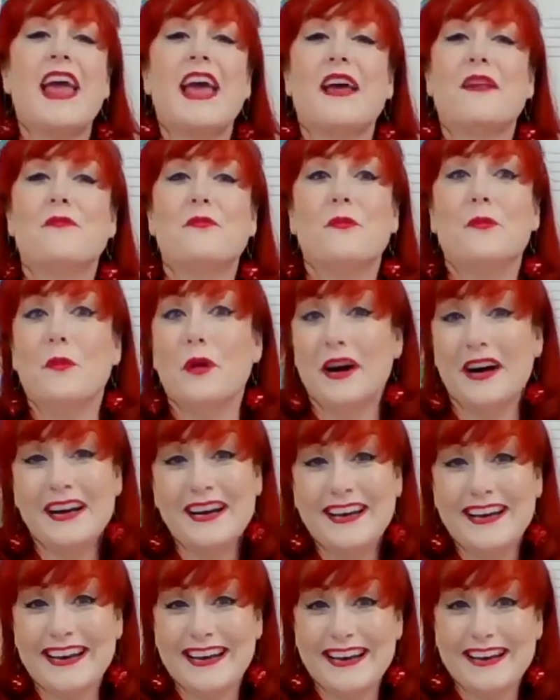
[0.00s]
and
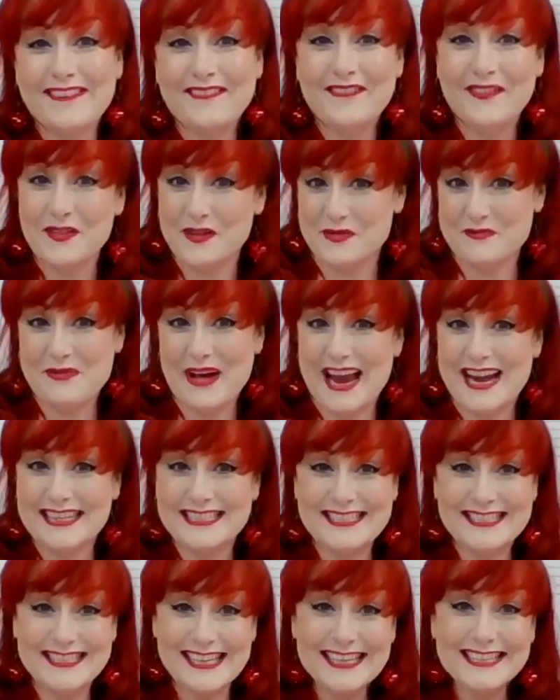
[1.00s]
one for
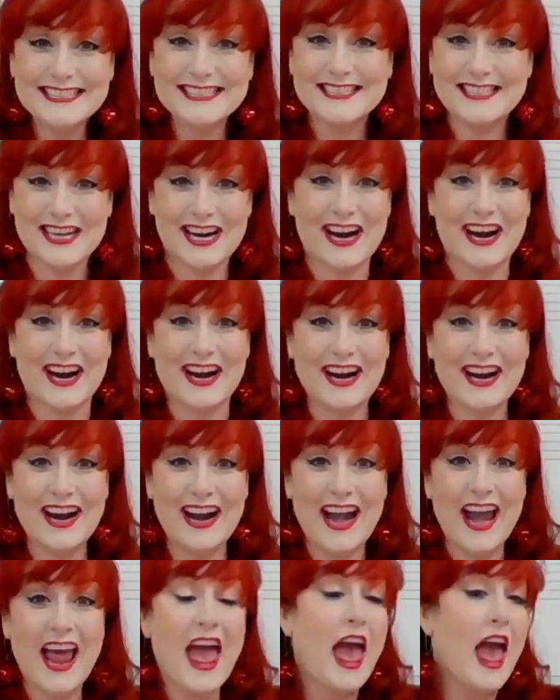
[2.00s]
my
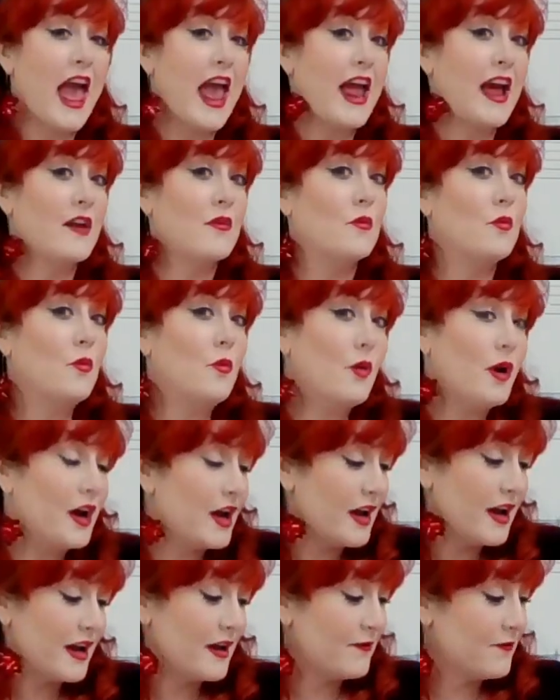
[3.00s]
sister, and
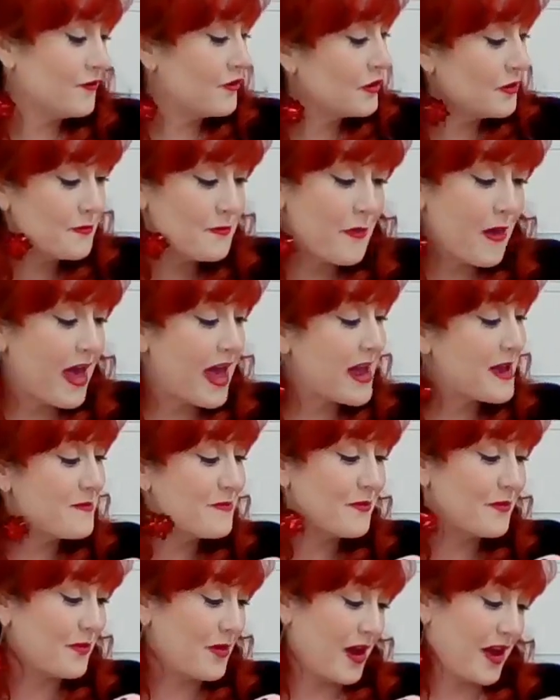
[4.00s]
one for
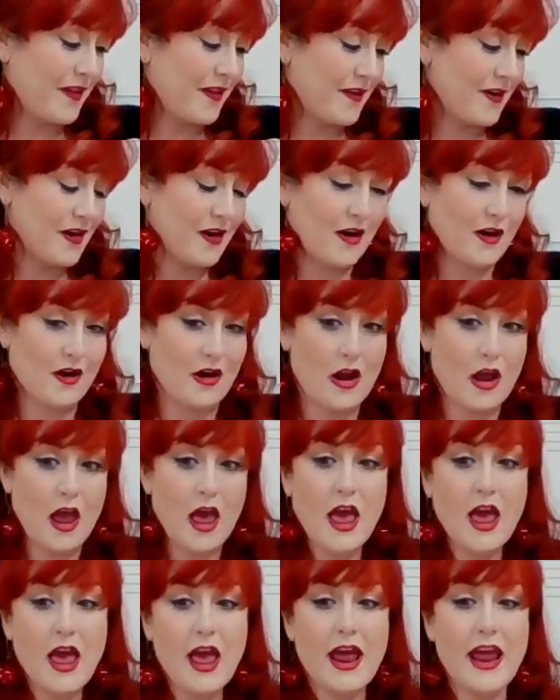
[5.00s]
my brother,
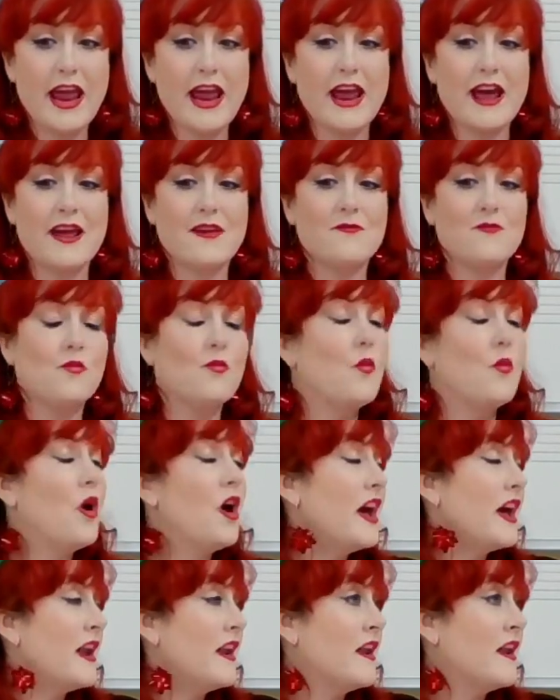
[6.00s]
and
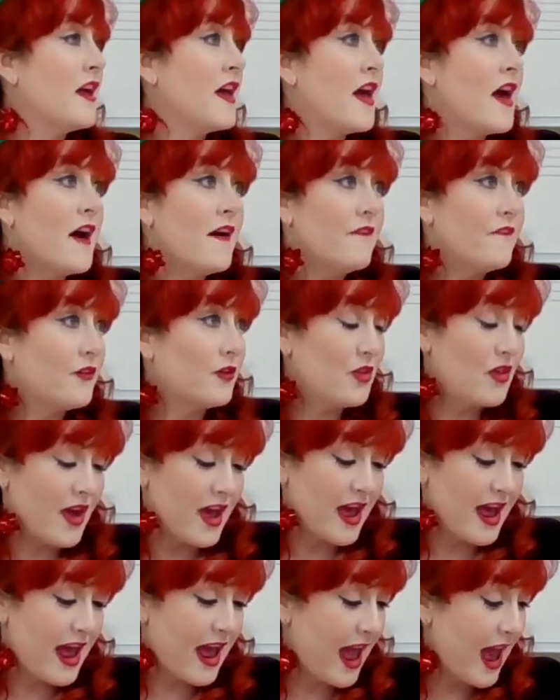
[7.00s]
one for
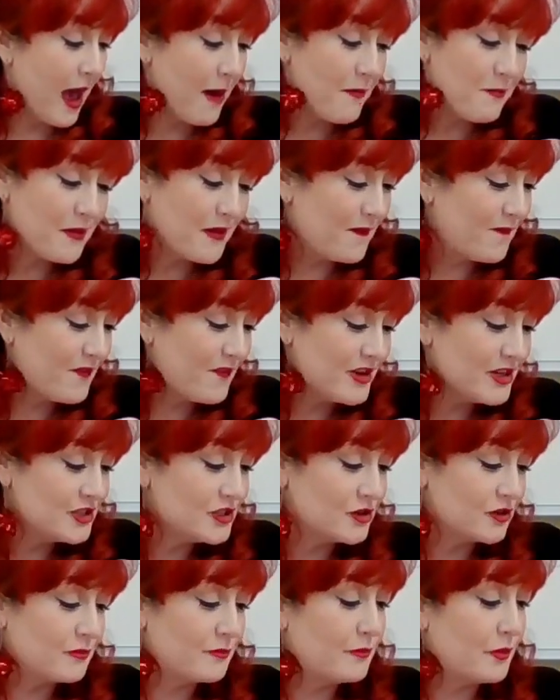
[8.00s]
the happy
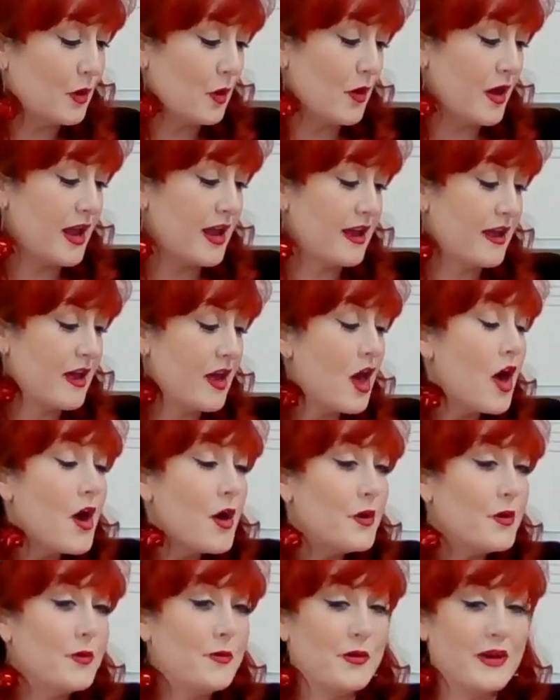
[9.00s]
fisher boy
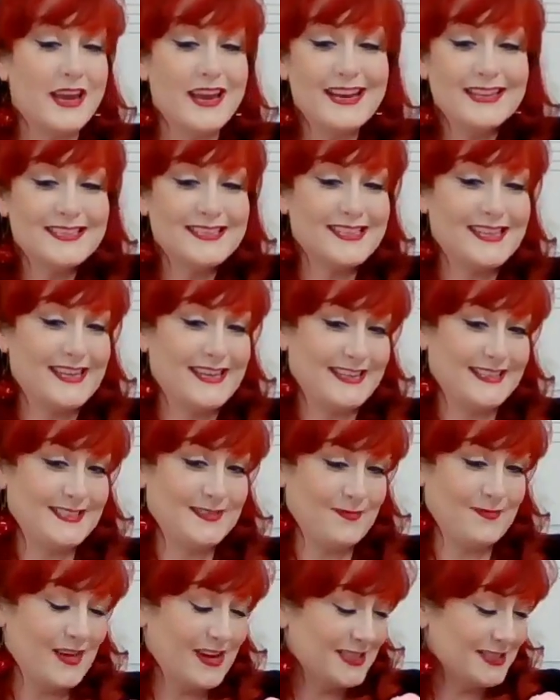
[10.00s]
who eats
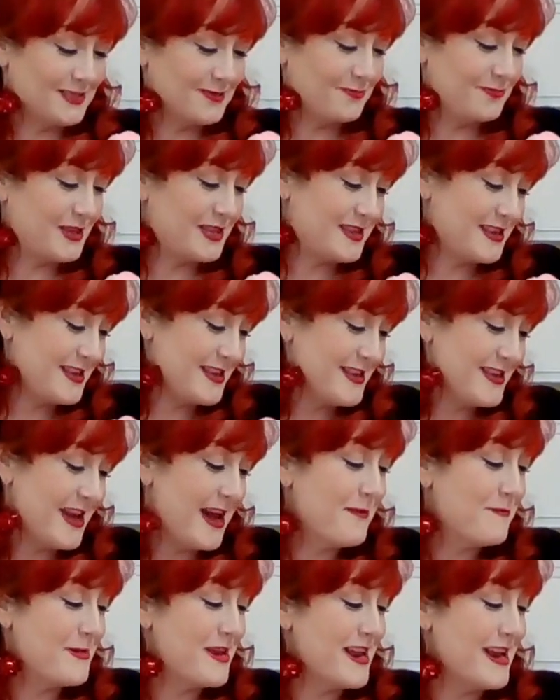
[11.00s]
his fish with
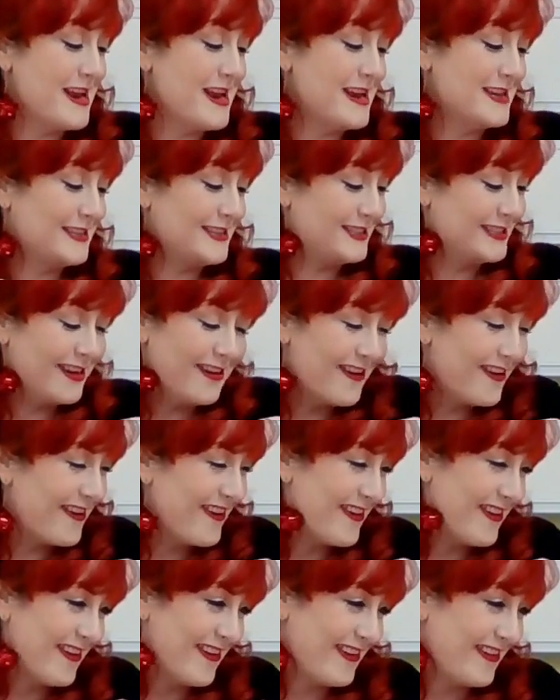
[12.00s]
yummy
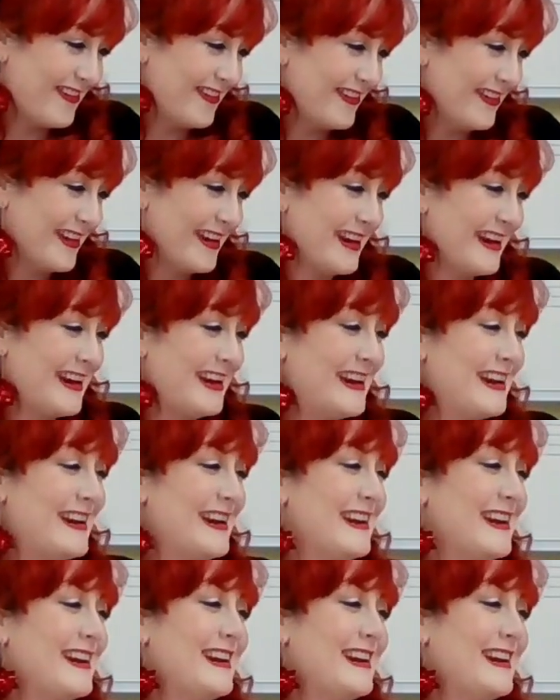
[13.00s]
joy.